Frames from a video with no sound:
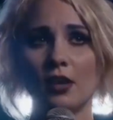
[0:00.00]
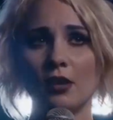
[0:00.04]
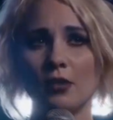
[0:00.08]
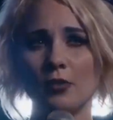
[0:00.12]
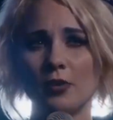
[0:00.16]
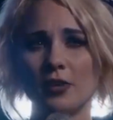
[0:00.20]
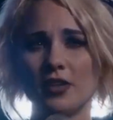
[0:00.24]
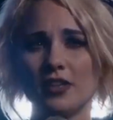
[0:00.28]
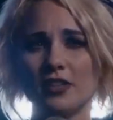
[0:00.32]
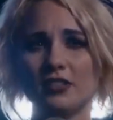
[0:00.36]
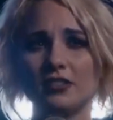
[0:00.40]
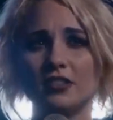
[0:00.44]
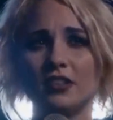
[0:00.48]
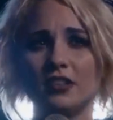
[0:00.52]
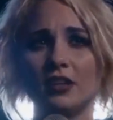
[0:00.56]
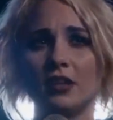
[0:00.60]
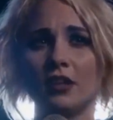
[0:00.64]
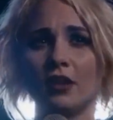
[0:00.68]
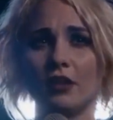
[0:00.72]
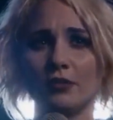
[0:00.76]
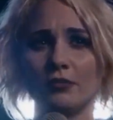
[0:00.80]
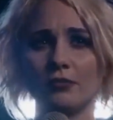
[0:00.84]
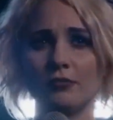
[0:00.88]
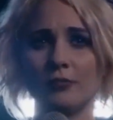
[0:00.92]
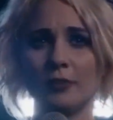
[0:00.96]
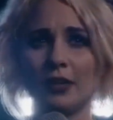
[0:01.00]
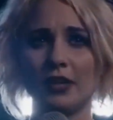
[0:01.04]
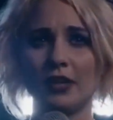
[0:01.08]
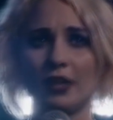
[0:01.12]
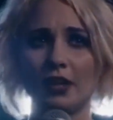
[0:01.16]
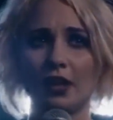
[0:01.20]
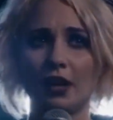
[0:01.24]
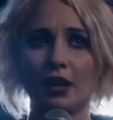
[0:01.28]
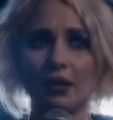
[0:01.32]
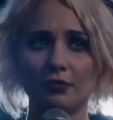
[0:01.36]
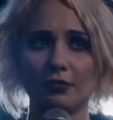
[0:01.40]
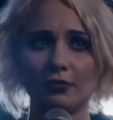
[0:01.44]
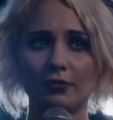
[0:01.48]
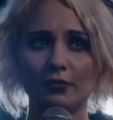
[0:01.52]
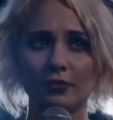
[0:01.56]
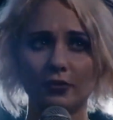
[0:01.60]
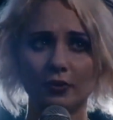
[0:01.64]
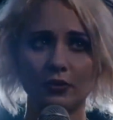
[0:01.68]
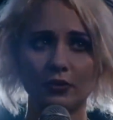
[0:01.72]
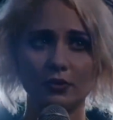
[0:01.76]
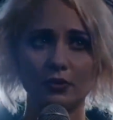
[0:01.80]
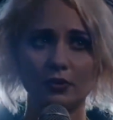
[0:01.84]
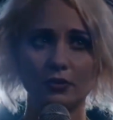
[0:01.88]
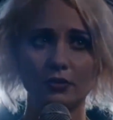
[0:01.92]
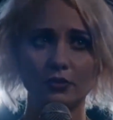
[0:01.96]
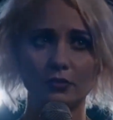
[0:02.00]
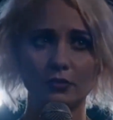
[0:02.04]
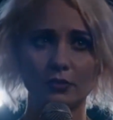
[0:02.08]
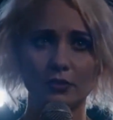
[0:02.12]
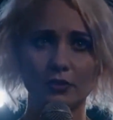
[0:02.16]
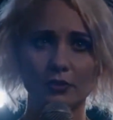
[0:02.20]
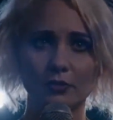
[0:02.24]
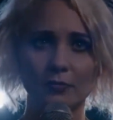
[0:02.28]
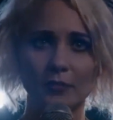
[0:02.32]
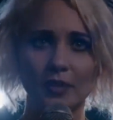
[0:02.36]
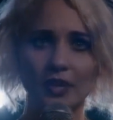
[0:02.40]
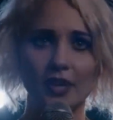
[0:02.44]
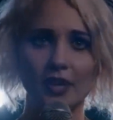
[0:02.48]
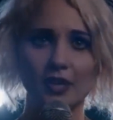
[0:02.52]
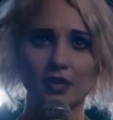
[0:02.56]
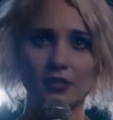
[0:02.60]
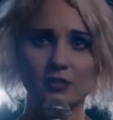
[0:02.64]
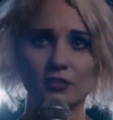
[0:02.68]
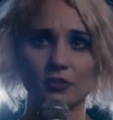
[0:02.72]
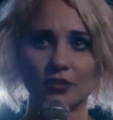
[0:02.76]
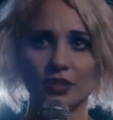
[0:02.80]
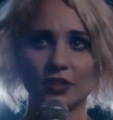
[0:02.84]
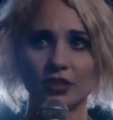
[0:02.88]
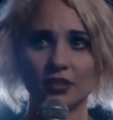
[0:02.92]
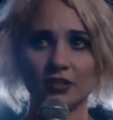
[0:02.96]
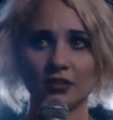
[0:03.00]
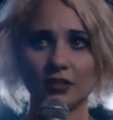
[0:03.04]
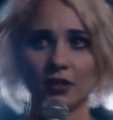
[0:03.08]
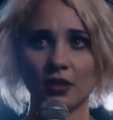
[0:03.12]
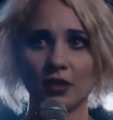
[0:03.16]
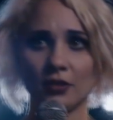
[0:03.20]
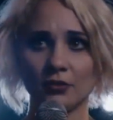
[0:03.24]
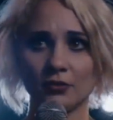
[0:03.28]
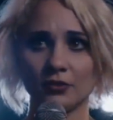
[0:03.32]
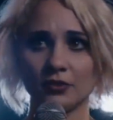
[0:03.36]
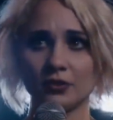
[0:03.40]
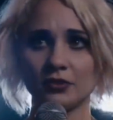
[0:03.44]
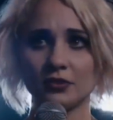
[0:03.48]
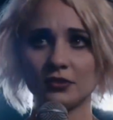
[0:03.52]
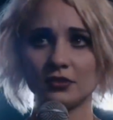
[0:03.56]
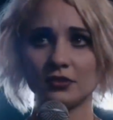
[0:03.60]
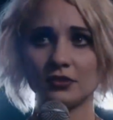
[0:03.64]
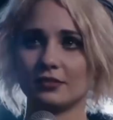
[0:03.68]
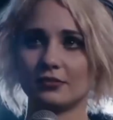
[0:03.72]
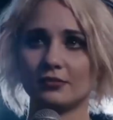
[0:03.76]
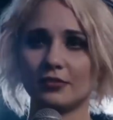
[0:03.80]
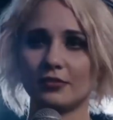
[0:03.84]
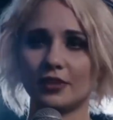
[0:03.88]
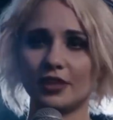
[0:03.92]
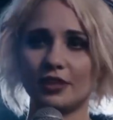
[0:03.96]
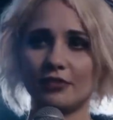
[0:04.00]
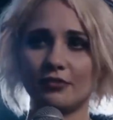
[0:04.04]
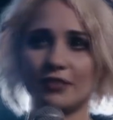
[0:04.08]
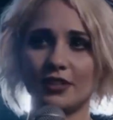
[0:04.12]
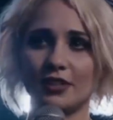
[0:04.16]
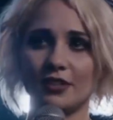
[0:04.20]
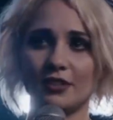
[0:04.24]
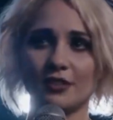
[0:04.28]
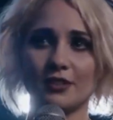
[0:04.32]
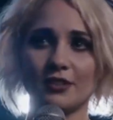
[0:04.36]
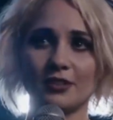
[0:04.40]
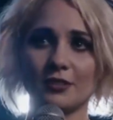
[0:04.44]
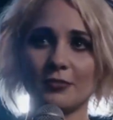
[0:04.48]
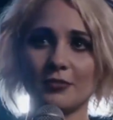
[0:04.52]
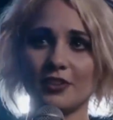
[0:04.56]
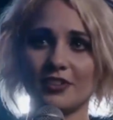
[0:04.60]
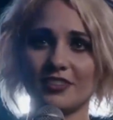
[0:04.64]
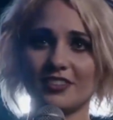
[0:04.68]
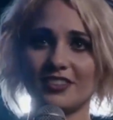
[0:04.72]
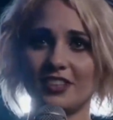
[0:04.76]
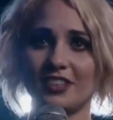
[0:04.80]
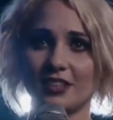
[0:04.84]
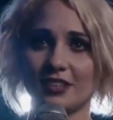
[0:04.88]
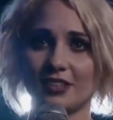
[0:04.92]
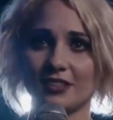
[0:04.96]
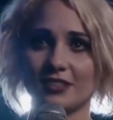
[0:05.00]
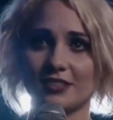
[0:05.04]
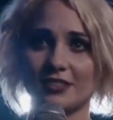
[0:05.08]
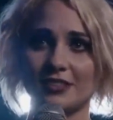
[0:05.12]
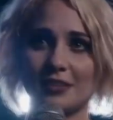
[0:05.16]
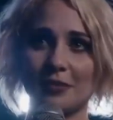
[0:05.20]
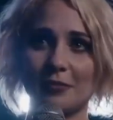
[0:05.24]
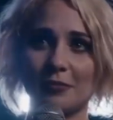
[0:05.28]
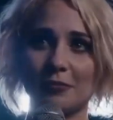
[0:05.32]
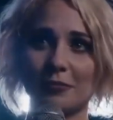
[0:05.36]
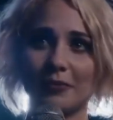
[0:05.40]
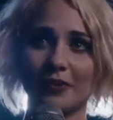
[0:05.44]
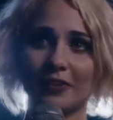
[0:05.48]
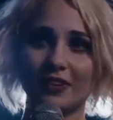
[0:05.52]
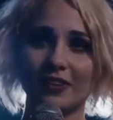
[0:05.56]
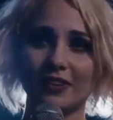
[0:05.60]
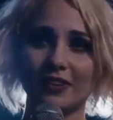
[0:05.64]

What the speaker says: I wasted a lot of my life with my eyes looking down, afraid of anything beyond the next step.